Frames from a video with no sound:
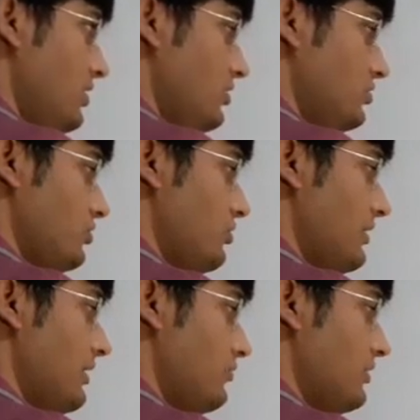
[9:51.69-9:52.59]
so we
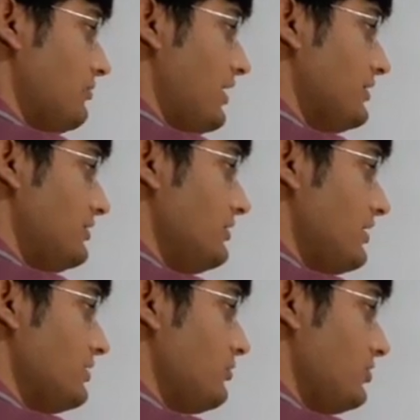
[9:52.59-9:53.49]
will have 1 minus d
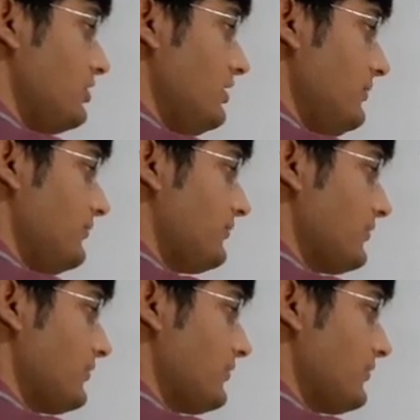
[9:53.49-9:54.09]
dash on d.